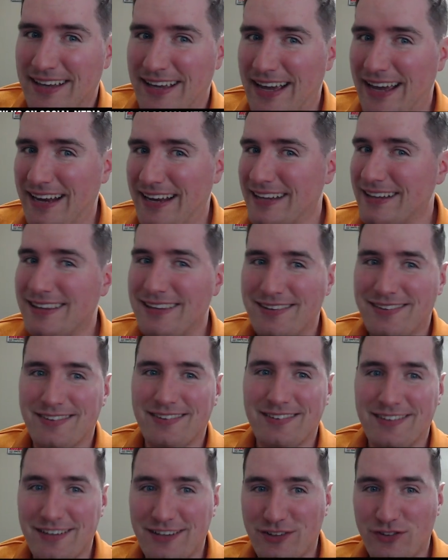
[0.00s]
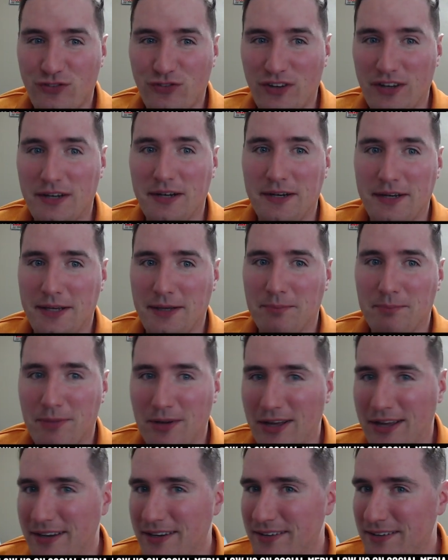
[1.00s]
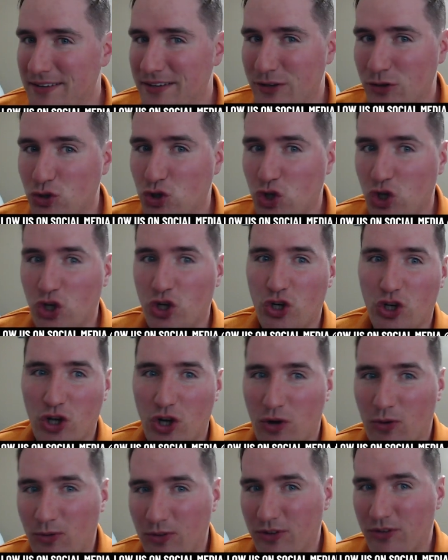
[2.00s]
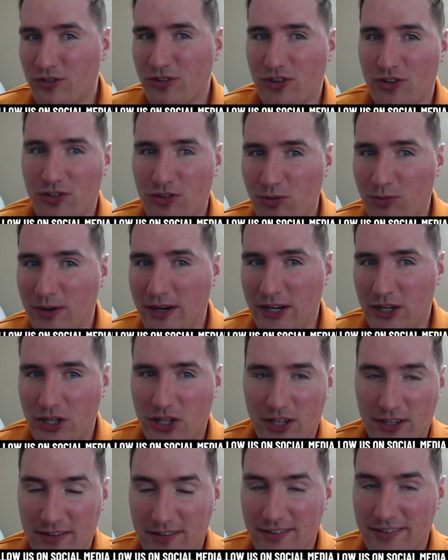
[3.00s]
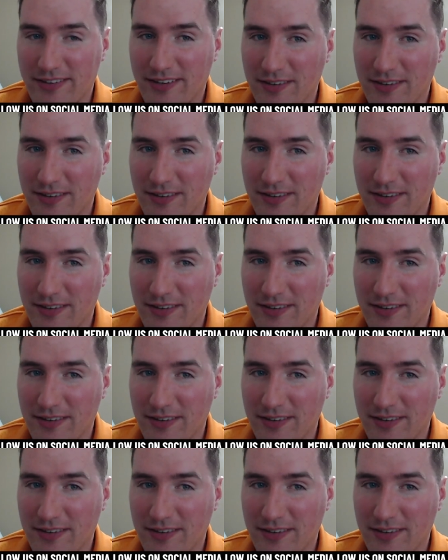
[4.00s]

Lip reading: I get this is Xfinity, but you should know the situations.